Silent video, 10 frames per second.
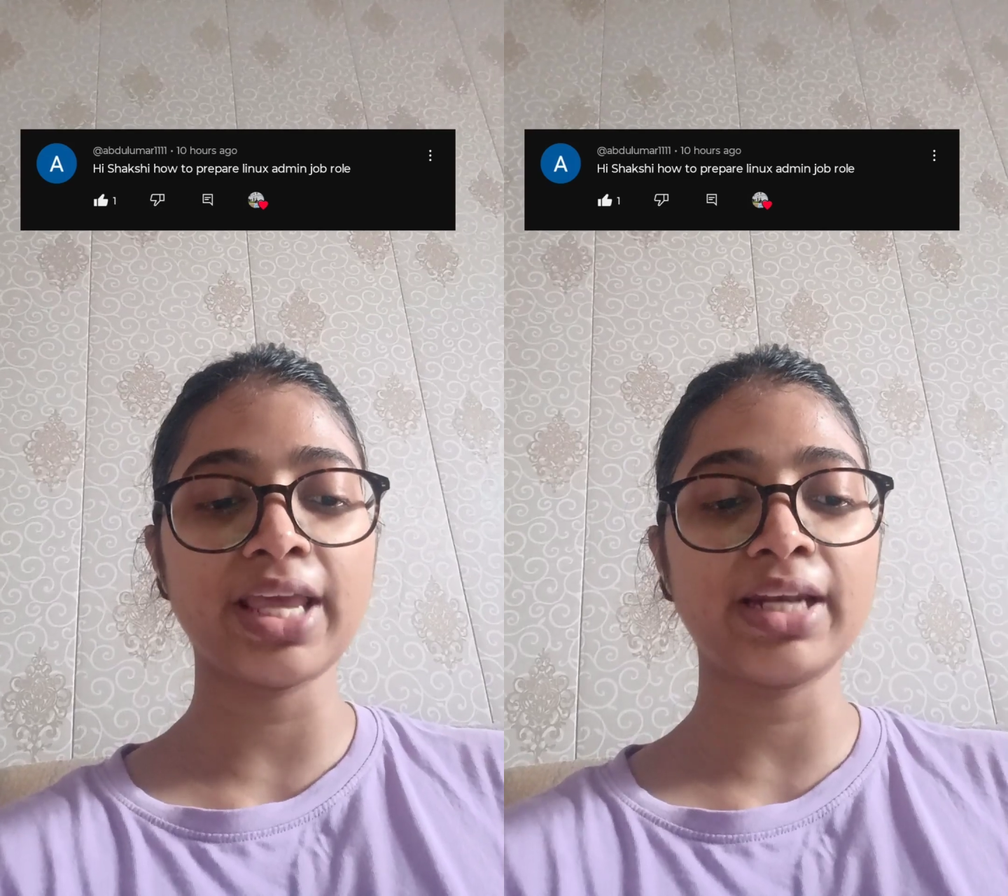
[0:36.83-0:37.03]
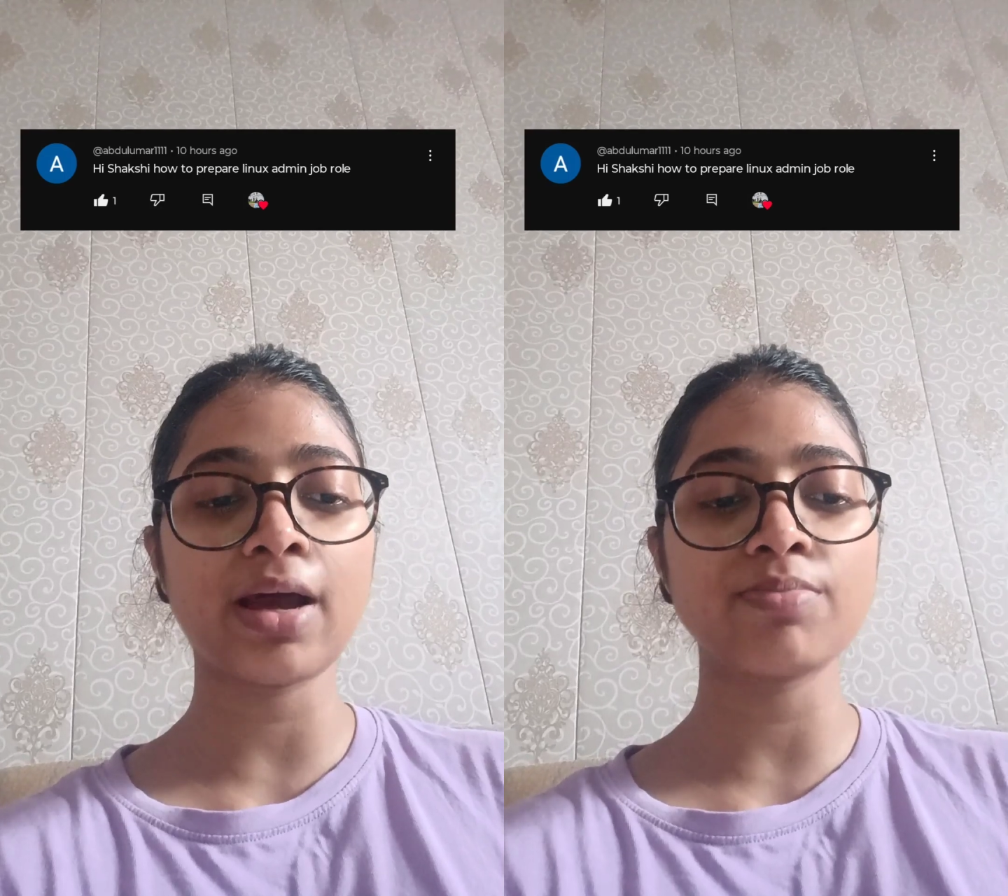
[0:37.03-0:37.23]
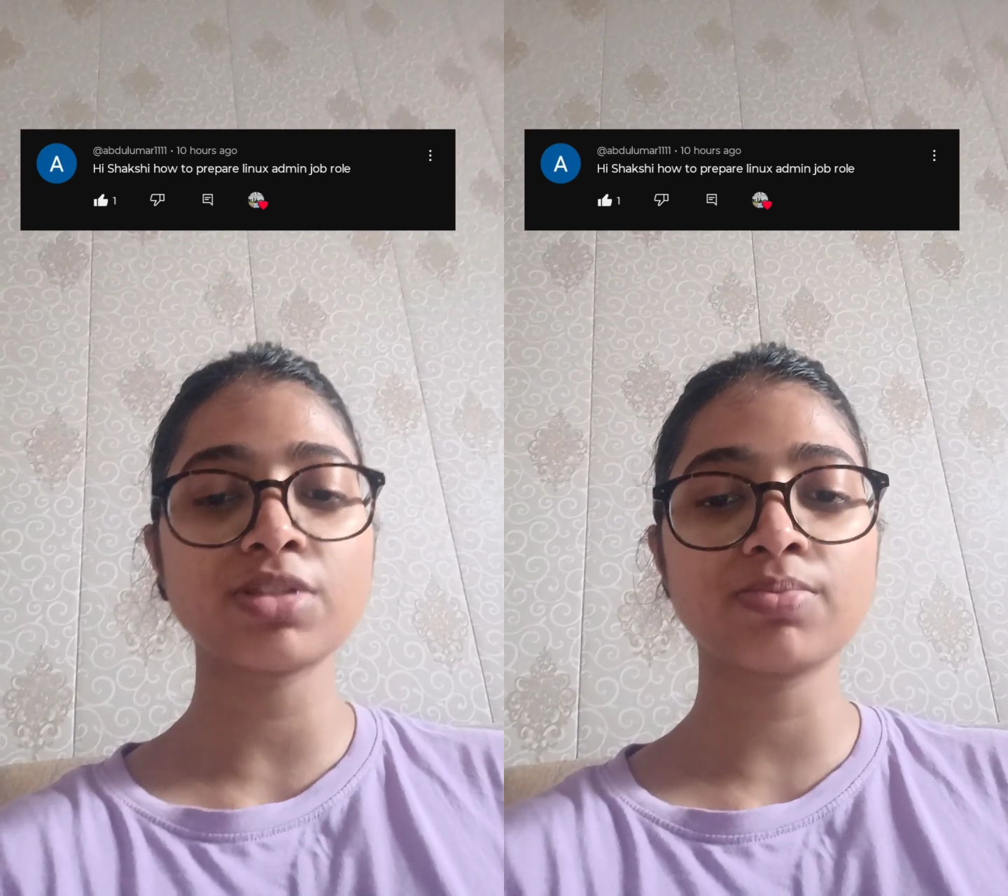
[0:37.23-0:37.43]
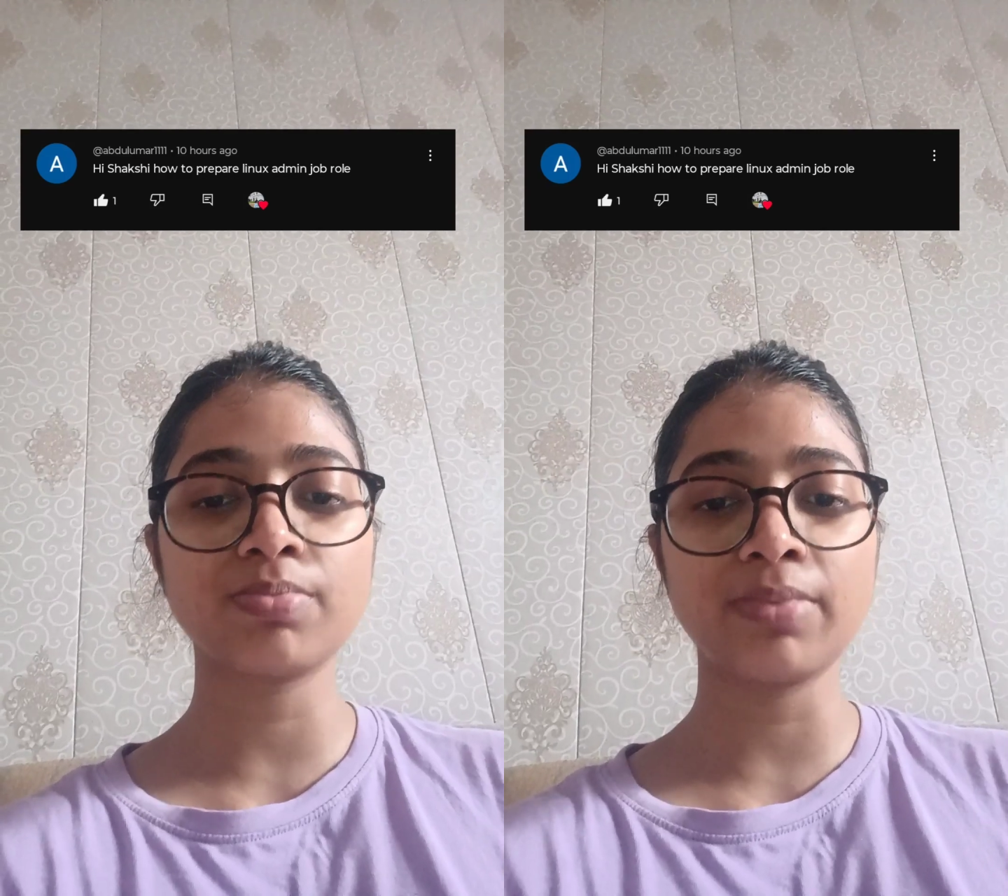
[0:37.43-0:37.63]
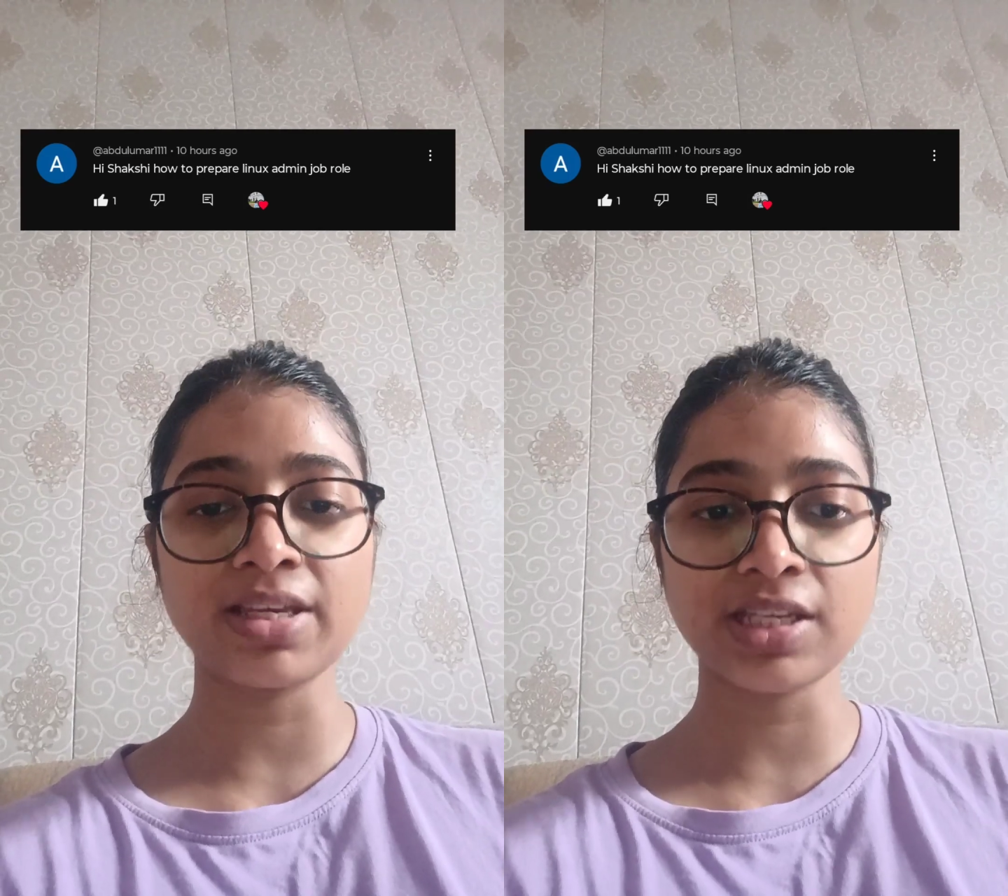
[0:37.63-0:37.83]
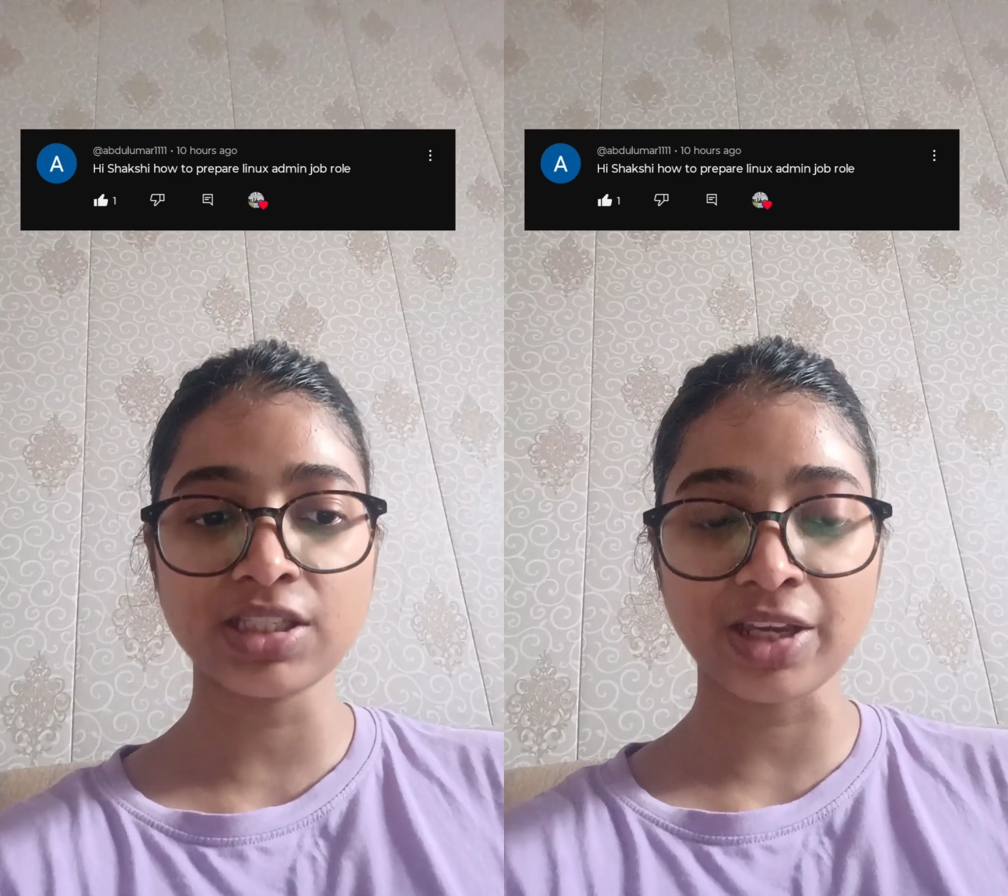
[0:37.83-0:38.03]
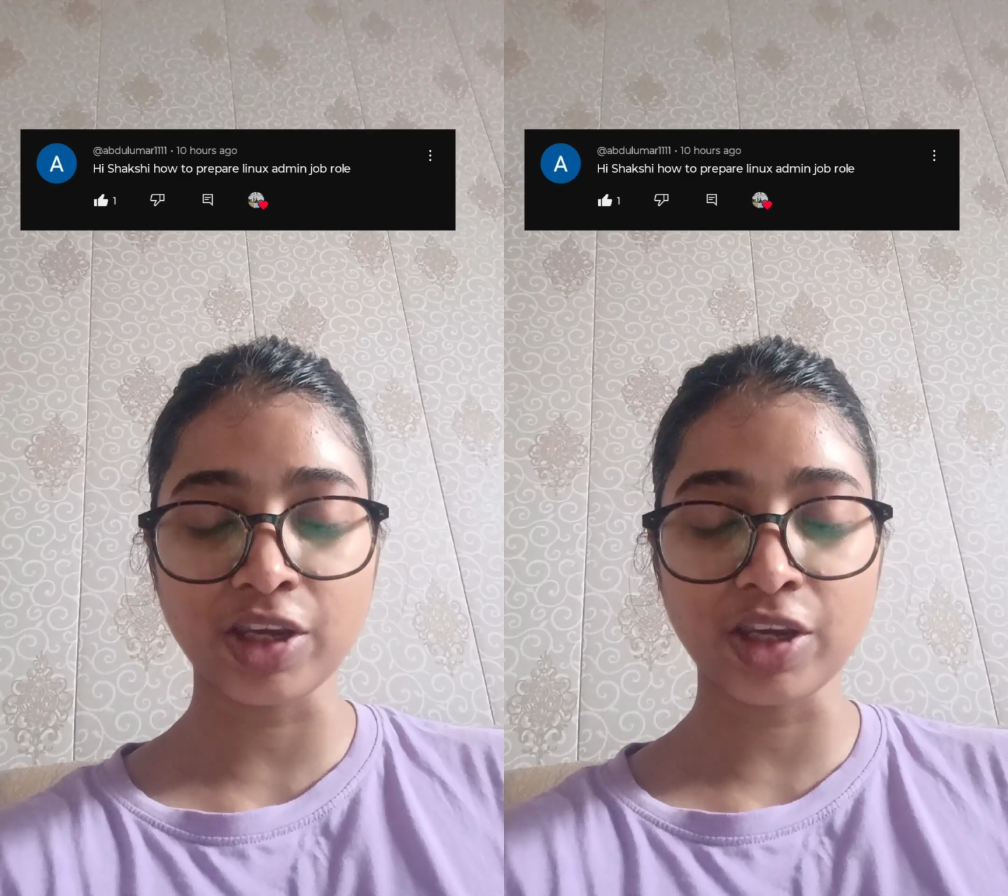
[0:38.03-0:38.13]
Then comes basic